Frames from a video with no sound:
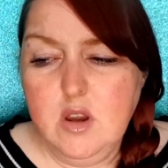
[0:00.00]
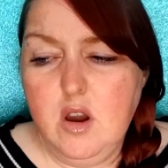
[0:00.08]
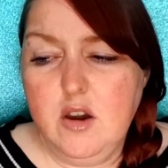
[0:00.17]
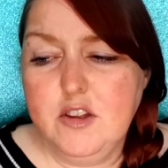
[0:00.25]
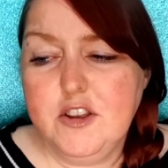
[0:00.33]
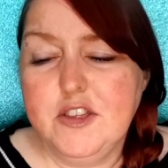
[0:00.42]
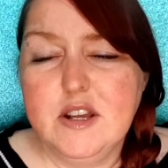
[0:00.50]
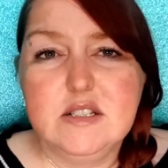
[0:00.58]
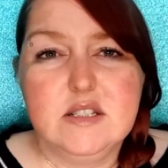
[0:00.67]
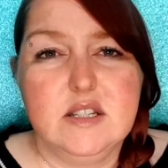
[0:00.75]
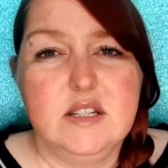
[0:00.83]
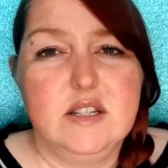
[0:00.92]
other
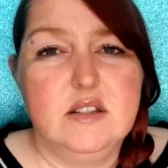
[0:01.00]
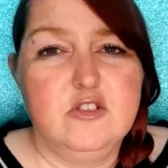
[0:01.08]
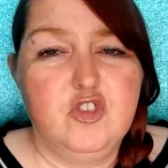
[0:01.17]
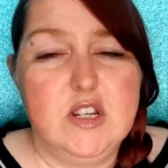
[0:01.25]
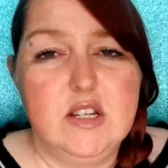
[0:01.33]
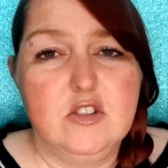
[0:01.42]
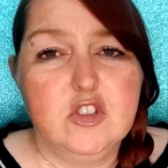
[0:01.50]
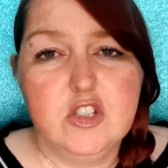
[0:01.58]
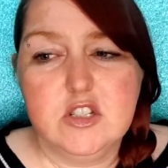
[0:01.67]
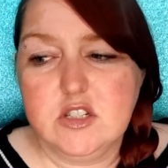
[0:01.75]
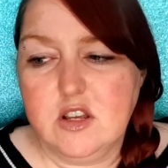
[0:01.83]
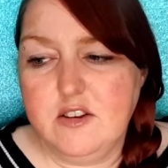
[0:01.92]
things like trailers
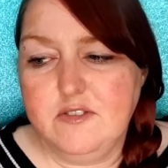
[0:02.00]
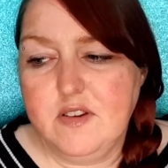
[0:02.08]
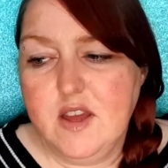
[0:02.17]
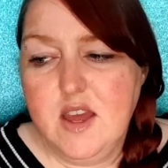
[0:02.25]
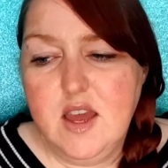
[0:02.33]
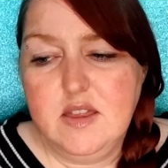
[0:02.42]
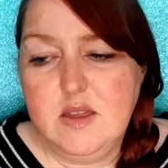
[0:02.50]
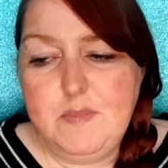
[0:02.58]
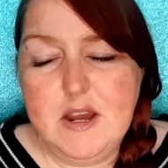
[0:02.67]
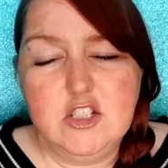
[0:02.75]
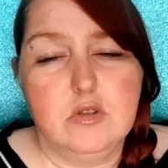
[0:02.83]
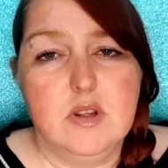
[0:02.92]
and stuff, the
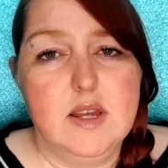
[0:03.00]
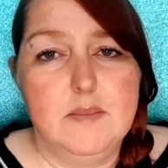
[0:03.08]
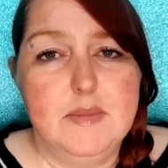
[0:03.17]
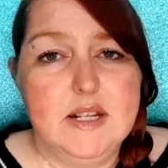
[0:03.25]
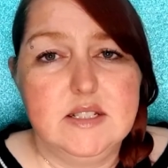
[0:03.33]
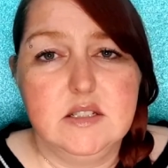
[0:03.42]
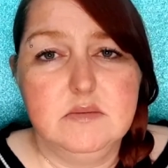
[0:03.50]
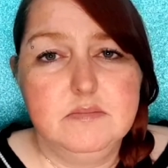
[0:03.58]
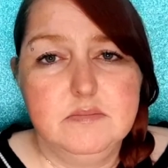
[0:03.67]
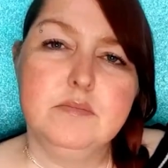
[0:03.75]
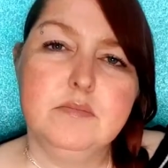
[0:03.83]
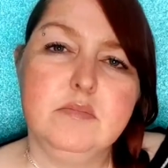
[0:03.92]
picture is amazing.
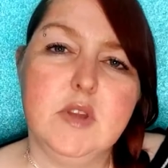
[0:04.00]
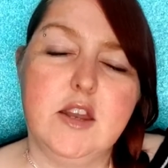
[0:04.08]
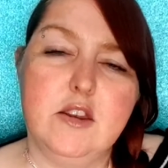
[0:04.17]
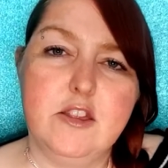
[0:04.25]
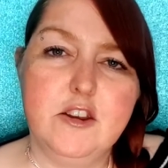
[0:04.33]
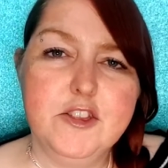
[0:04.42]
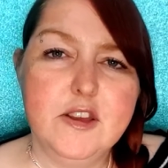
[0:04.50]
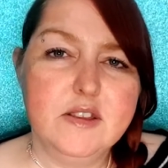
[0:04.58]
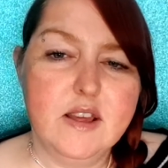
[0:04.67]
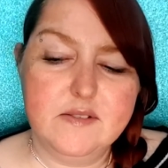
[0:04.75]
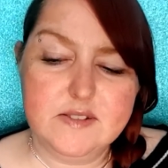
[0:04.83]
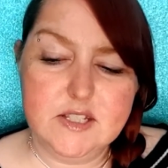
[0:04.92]
Another thing
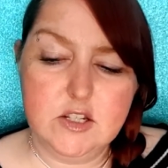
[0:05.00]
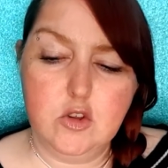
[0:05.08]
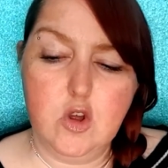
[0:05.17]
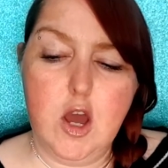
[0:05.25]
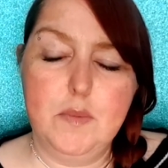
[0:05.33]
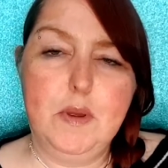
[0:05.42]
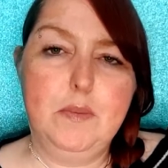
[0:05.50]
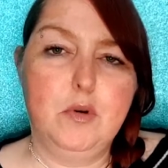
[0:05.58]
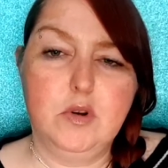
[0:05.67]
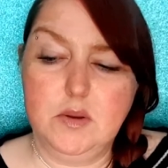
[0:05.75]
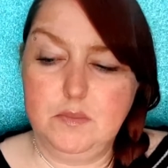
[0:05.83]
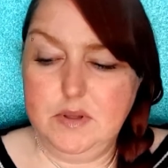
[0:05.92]
that I've seen a lot of
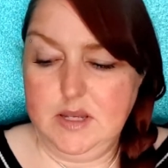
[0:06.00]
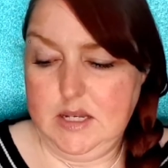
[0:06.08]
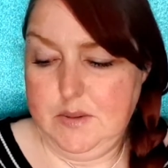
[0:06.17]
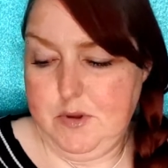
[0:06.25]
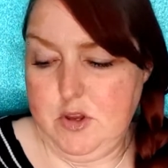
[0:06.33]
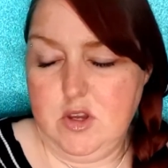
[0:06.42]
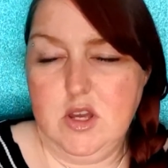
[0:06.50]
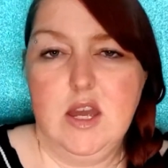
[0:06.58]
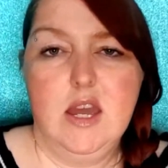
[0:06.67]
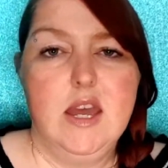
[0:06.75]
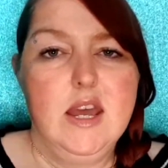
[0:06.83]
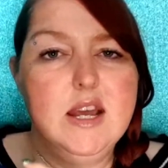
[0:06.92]
people complain about
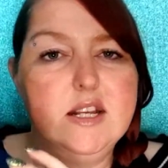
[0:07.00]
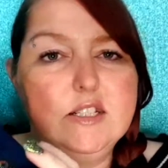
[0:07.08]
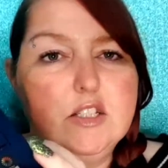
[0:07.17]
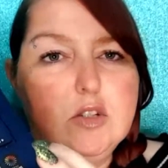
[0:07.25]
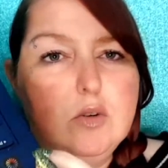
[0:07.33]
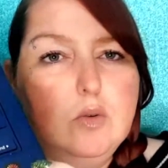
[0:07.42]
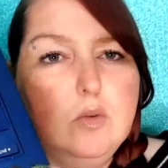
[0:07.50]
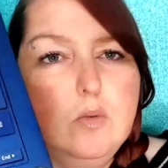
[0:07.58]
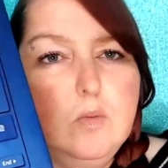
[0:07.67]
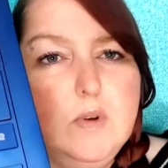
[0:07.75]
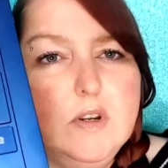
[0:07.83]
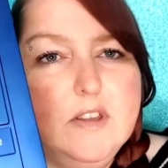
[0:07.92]
is
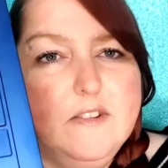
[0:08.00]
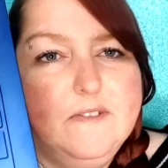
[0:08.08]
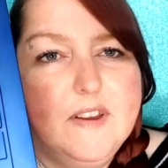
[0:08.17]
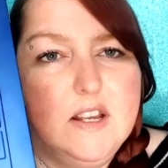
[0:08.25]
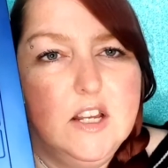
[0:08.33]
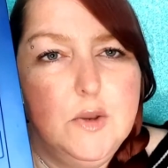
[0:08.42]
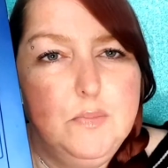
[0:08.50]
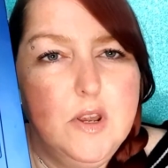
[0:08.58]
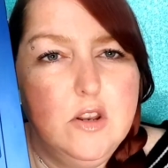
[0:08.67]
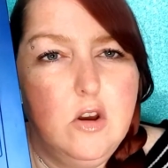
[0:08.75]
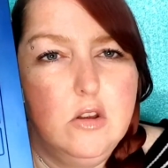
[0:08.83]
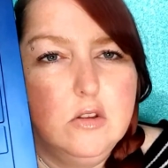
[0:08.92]
where the
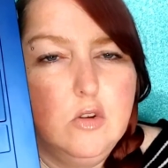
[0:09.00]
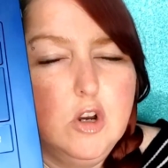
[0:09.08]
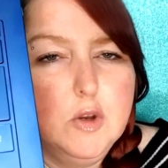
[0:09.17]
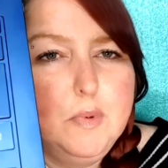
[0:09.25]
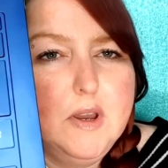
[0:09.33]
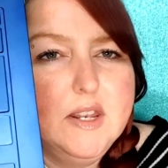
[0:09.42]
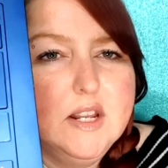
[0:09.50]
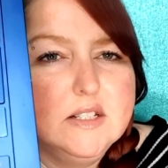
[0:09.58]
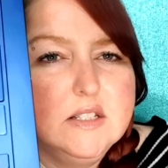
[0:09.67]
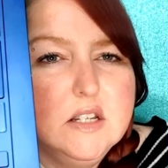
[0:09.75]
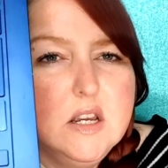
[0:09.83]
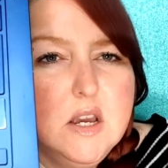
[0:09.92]
fingerprint unlock button
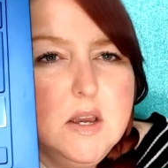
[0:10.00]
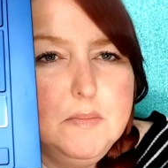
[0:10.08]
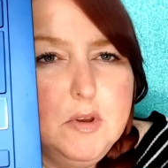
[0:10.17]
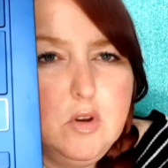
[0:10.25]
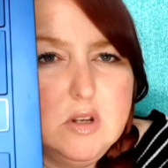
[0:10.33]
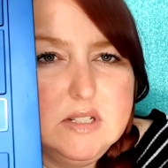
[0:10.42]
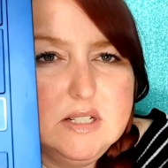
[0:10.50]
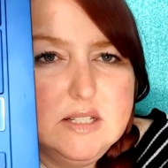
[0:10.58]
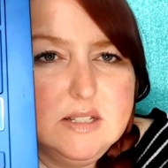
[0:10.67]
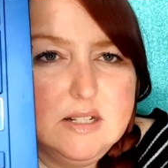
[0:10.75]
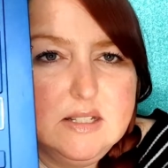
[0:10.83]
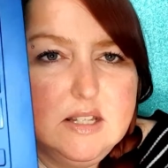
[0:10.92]
is, because it's
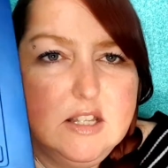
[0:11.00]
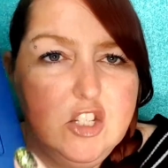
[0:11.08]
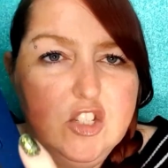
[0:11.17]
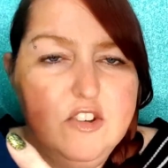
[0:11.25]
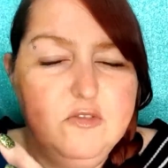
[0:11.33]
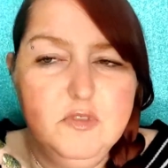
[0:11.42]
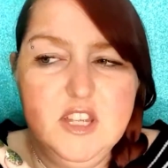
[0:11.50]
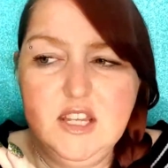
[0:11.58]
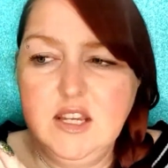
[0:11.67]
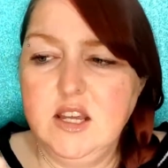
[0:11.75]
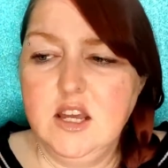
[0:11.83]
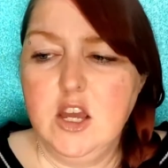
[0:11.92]
next to the shift
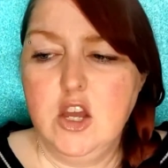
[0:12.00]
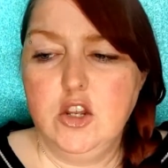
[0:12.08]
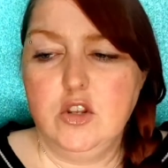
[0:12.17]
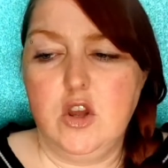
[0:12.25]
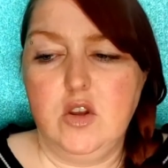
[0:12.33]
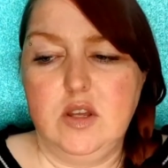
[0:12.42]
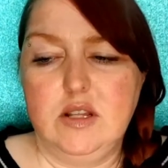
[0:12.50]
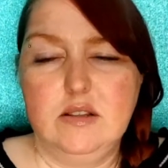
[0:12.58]
key. Now,